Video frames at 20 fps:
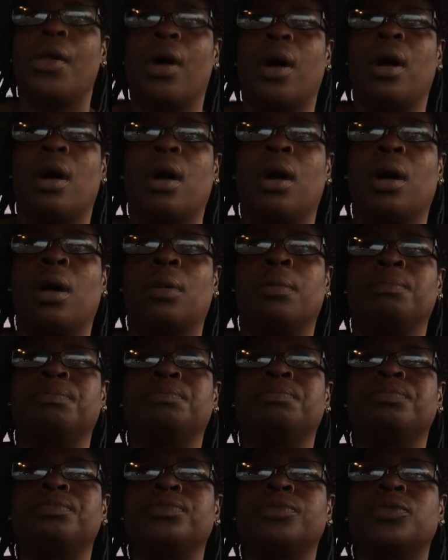
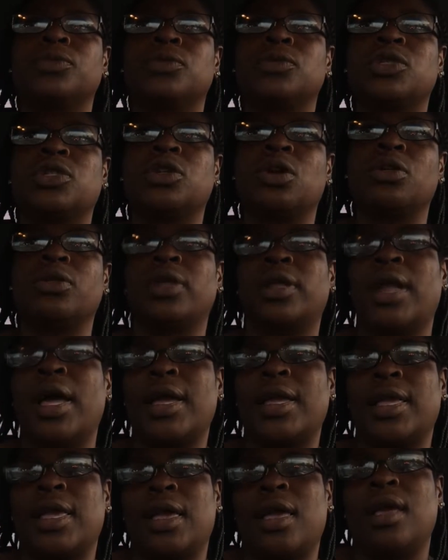um, so that
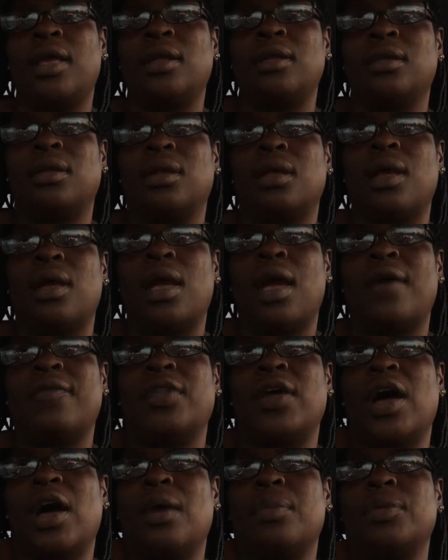I can have
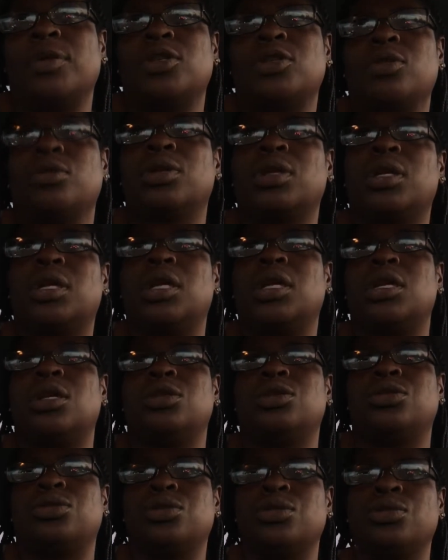the opportunity
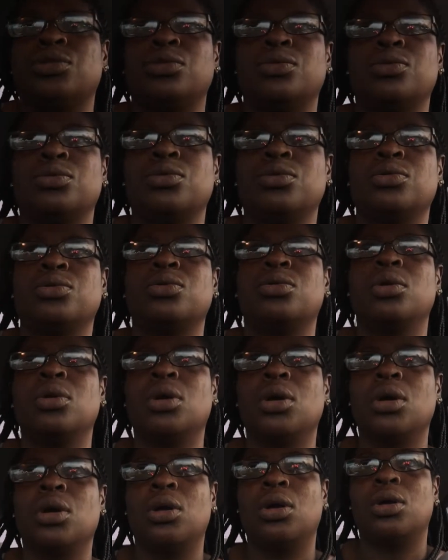
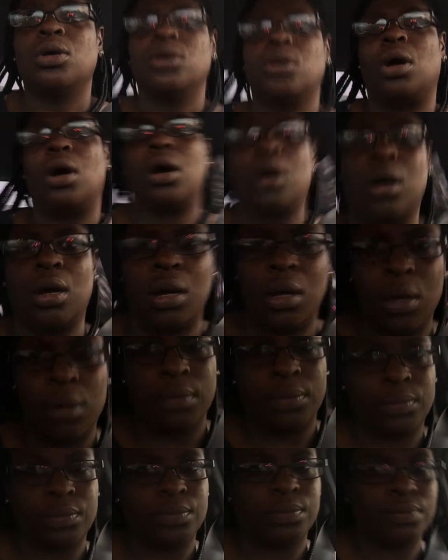to
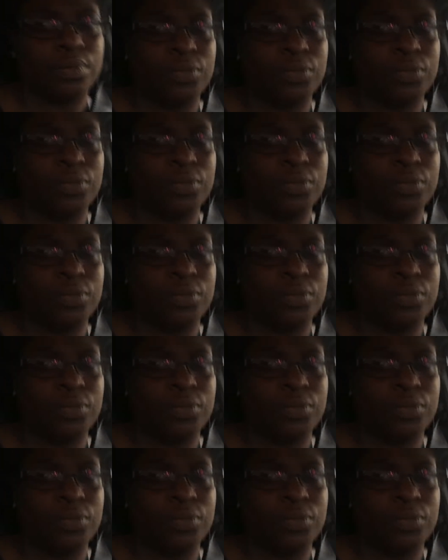um,